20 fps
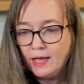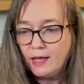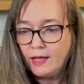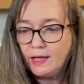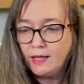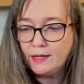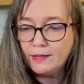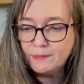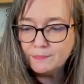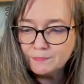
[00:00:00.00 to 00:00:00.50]

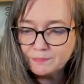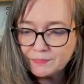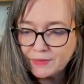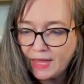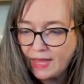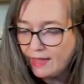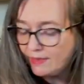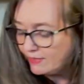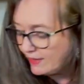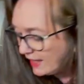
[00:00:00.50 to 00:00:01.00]
Um,
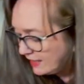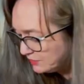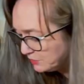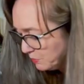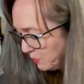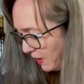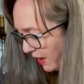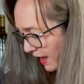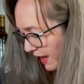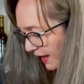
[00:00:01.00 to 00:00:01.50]
and that's
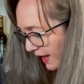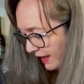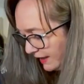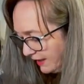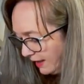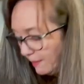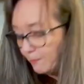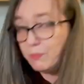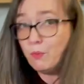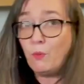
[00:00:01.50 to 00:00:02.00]
why I
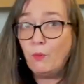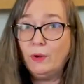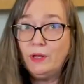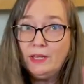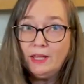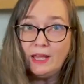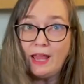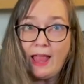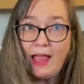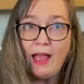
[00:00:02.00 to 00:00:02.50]
kept
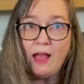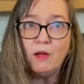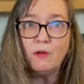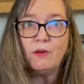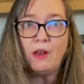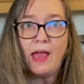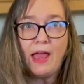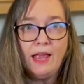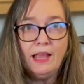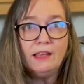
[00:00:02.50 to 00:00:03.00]
pointing
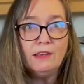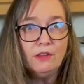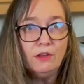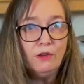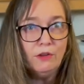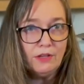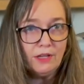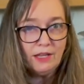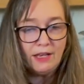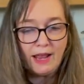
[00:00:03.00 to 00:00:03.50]
out, hey,
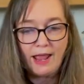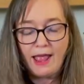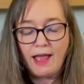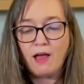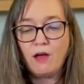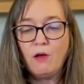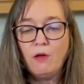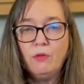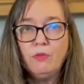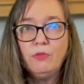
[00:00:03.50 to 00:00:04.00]
look at
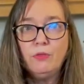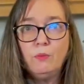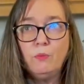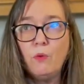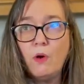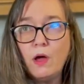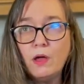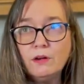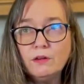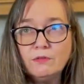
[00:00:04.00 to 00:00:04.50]
how the
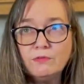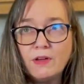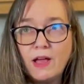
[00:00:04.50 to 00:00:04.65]
water